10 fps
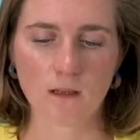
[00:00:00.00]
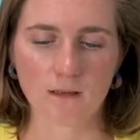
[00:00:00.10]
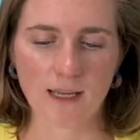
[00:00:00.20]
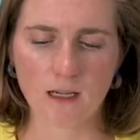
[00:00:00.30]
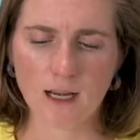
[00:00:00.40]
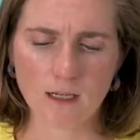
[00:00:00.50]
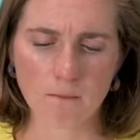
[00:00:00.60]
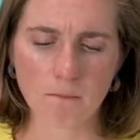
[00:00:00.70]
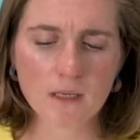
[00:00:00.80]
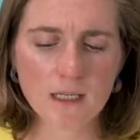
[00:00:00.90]
like kind
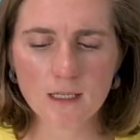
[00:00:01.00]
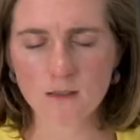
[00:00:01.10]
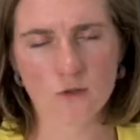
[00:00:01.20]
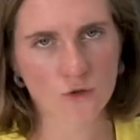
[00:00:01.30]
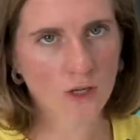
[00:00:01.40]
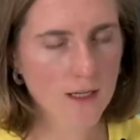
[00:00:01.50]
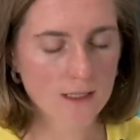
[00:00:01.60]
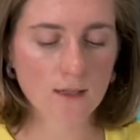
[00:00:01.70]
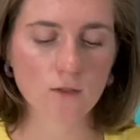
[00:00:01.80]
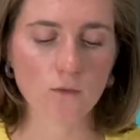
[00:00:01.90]
of beaded strings as you